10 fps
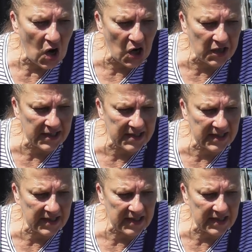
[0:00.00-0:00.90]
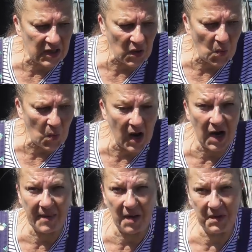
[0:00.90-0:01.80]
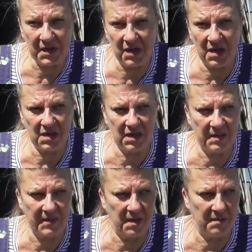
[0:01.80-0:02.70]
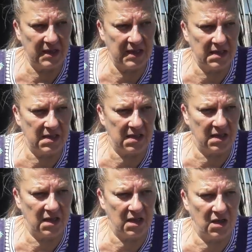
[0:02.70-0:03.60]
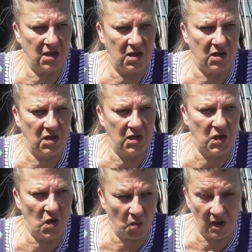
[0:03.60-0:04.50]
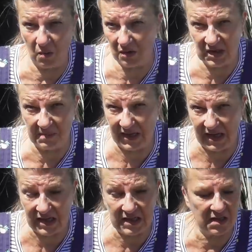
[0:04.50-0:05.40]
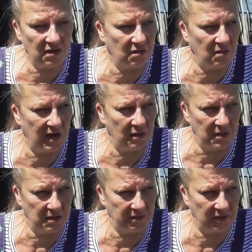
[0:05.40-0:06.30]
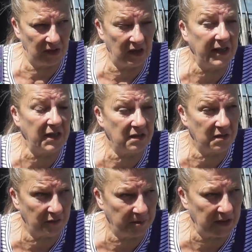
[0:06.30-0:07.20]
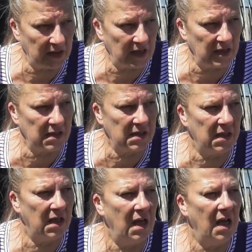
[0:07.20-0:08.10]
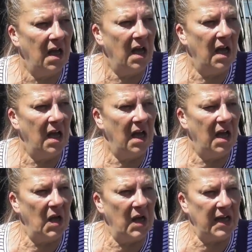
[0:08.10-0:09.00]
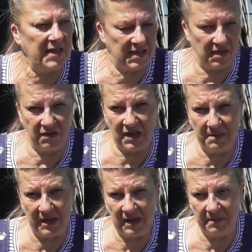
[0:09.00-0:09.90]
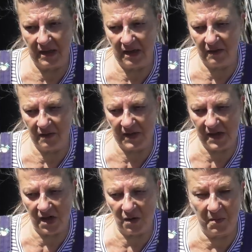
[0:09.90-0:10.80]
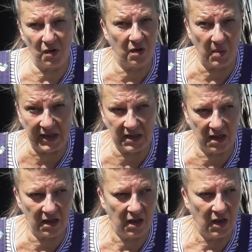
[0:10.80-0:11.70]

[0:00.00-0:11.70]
honestly, where I'm at with the garden at the moment is not where I want to be at, not where I would have liked to have been at. As I said right back at the beginning of the video, I'm not a quitter.